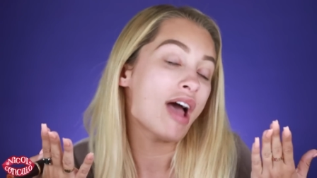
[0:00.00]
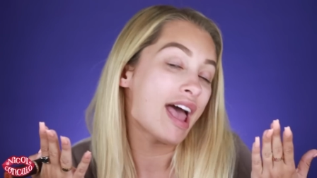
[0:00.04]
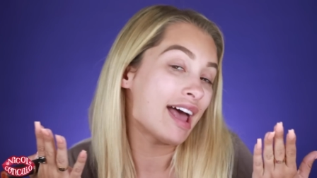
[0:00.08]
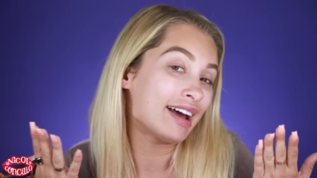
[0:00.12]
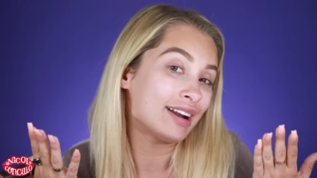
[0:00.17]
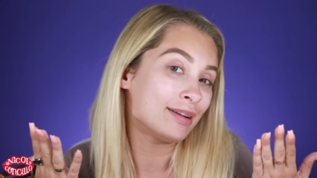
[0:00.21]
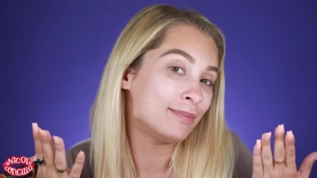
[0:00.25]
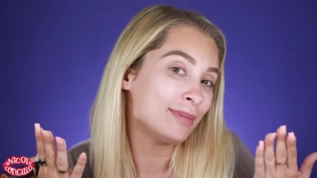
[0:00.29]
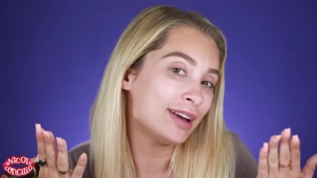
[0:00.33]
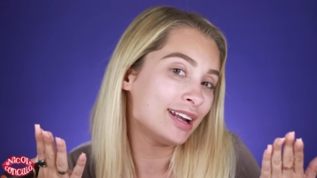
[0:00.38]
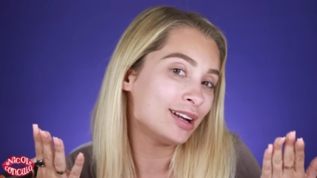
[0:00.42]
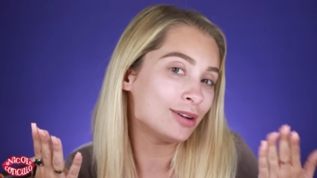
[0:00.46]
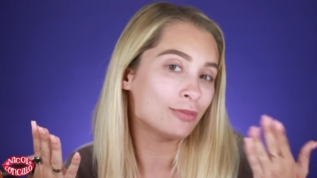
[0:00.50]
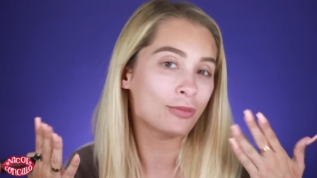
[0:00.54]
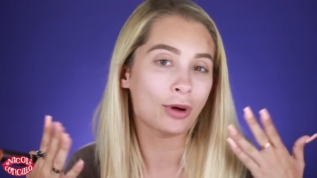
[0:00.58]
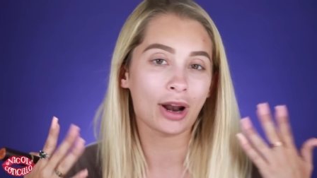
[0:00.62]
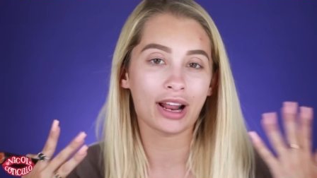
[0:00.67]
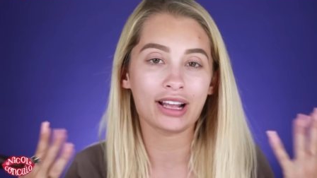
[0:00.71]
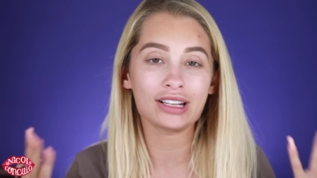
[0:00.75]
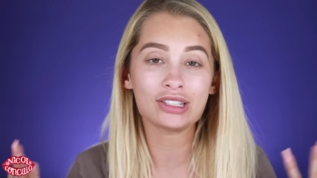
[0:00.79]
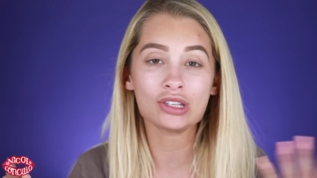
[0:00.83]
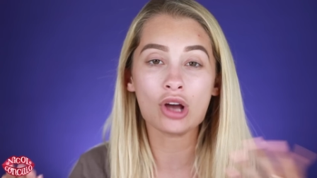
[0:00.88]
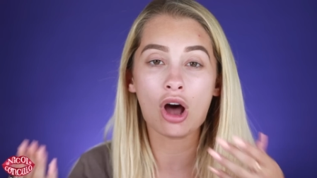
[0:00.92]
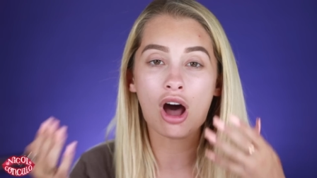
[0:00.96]
animated
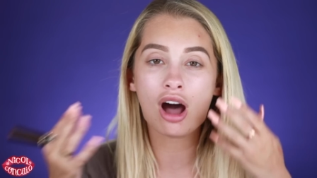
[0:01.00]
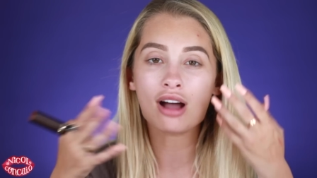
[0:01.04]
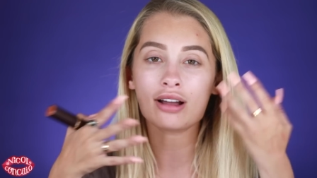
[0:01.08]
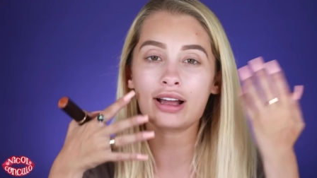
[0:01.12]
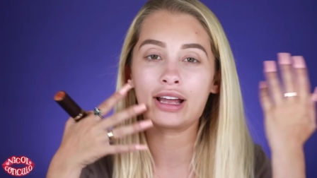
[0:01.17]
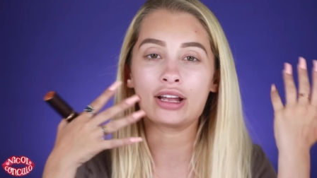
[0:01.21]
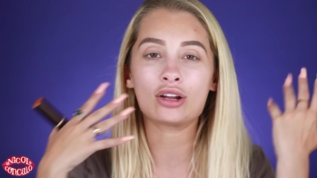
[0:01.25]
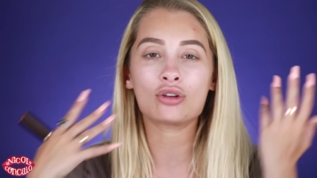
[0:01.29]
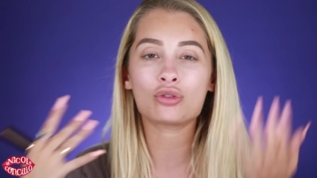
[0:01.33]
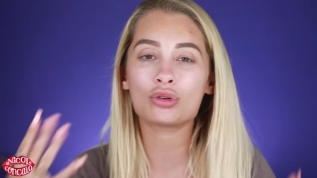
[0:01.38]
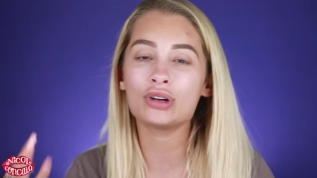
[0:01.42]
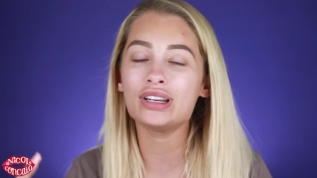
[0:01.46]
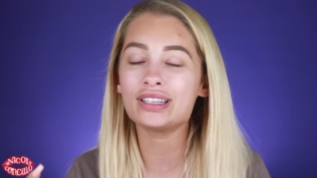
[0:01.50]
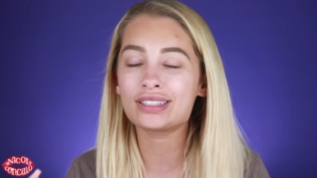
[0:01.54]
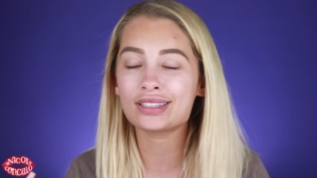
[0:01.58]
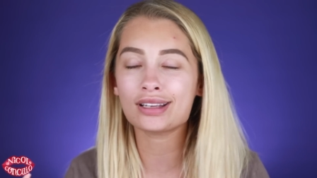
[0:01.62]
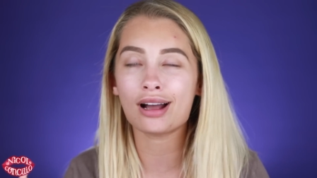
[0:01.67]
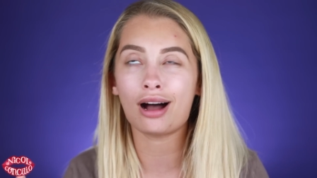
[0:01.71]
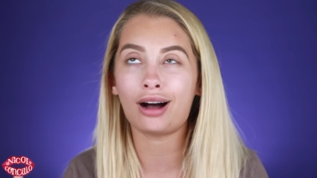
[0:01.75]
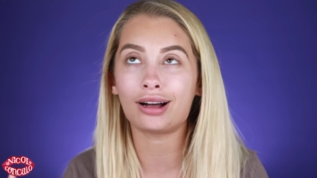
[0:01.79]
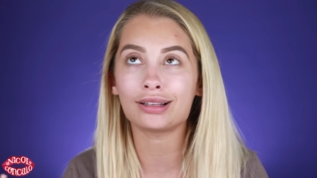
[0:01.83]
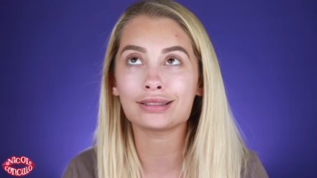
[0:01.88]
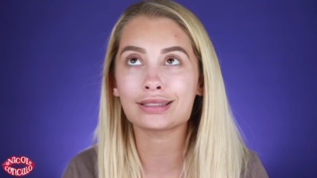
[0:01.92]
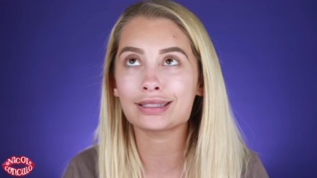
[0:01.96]
when I talk. I crease
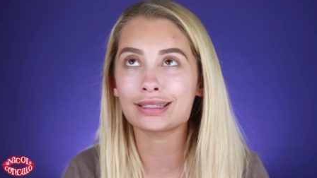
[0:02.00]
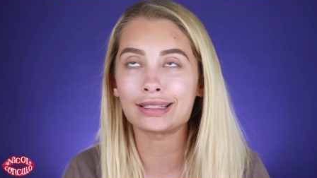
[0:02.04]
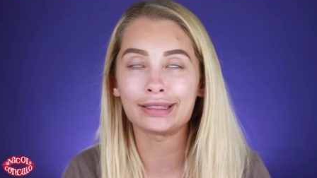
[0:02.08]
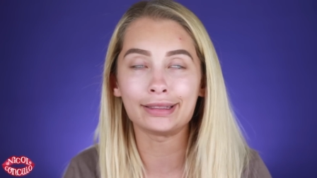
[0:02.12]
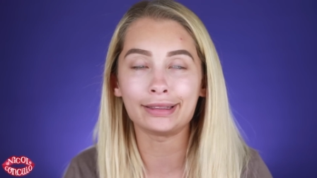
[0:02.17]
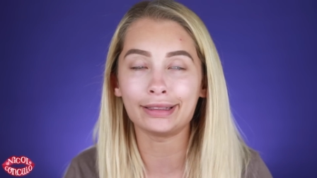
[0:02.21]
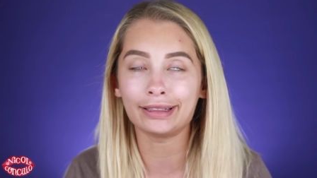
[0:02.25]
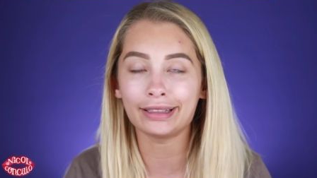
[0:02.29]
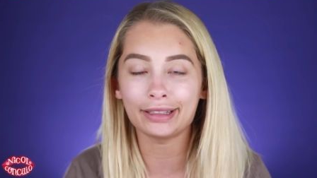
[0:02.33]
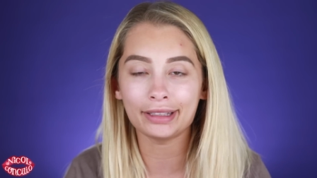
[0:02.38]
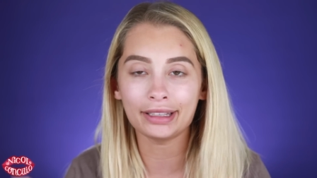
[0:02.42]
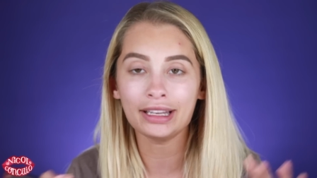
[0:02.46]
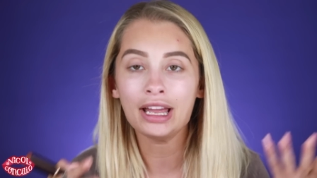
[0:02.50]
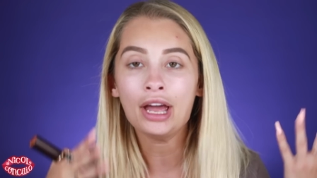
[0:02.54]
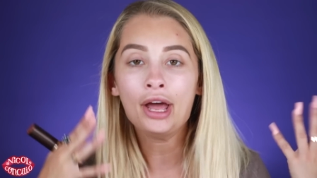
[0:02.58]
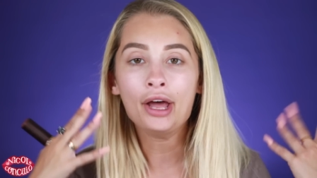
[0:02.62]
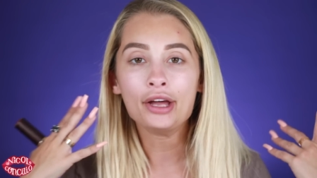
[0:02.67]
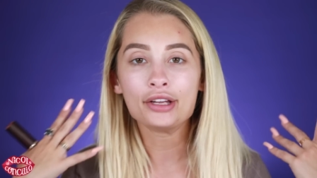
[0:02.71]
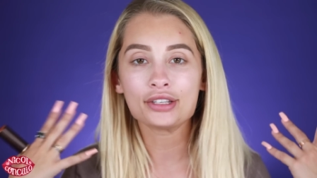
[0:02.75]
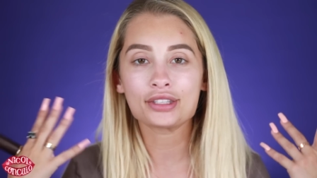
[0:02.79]
constantly.